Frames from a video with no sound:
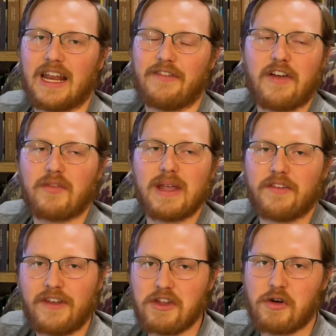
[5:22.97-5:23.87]
And if I ever make a
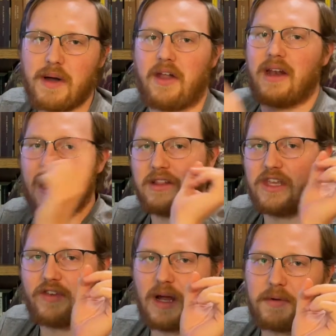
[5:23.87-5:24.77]
video about it, I'll
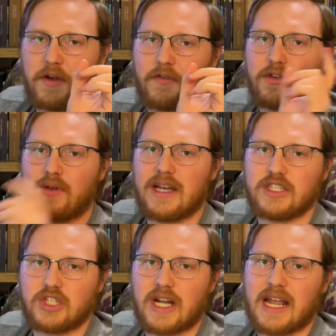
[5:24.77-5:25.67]
leave it up here for you guys
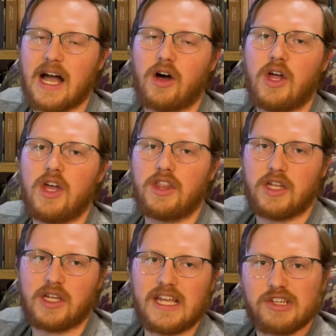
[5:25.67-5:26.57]
to check out
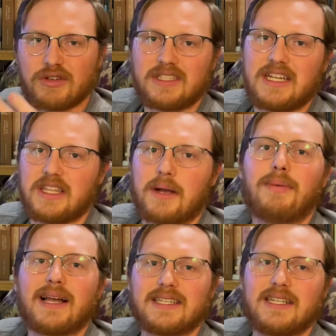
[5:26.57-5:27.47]
the intricacy and the
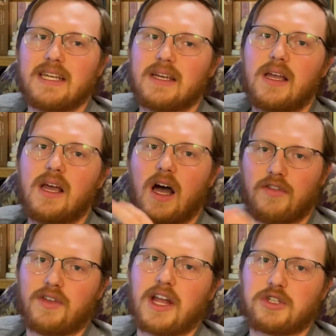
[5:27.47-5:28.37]
complexity
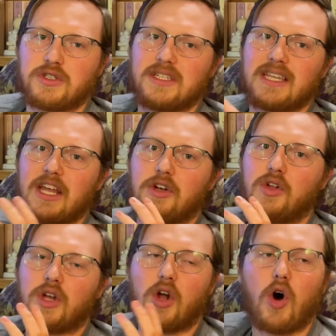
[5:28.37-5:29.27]
of the nitrogen
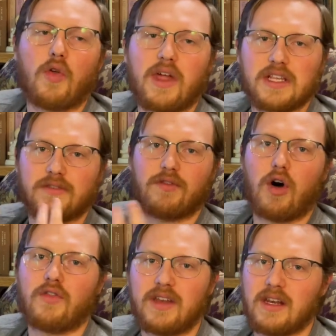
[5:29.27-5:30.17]
cycle and all that is
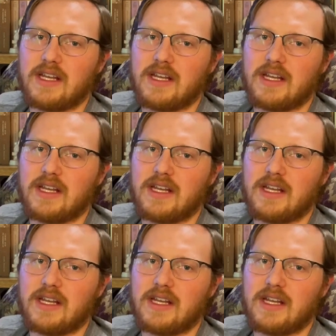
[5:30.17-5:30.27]
involved in it.